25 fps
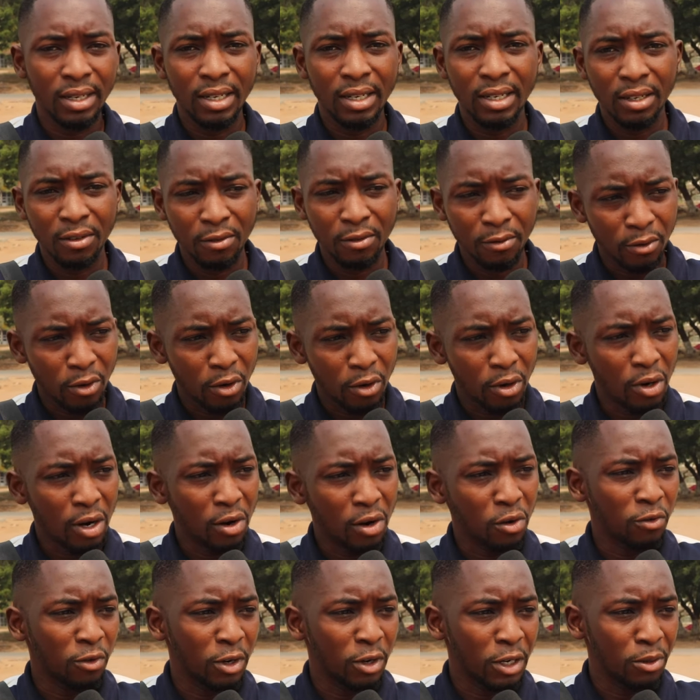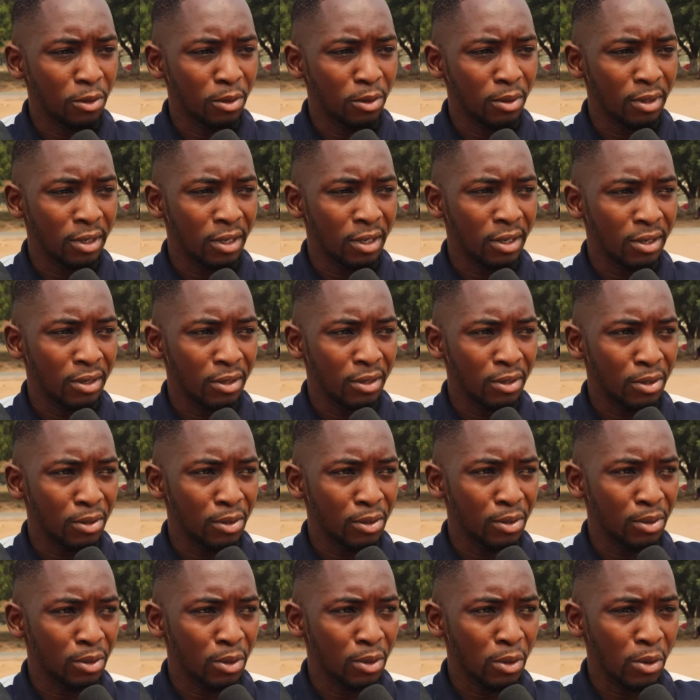and then for Akufo-Addo.
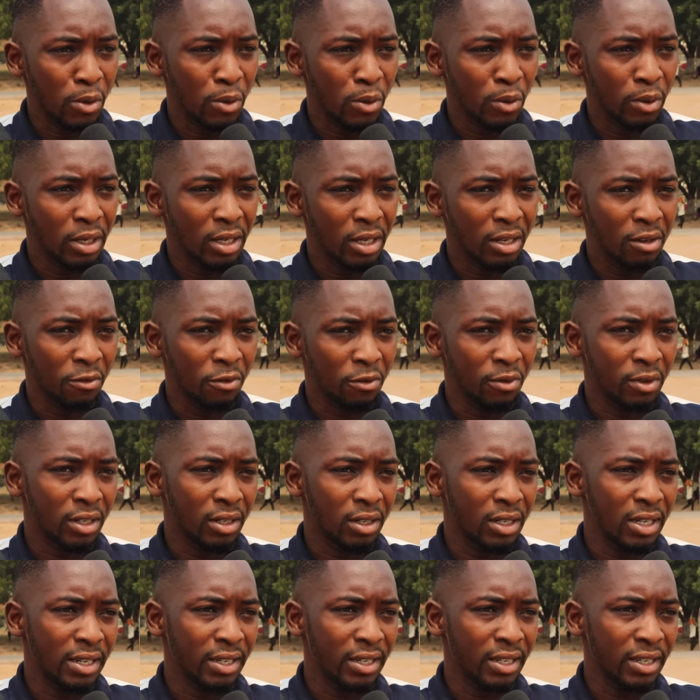So if they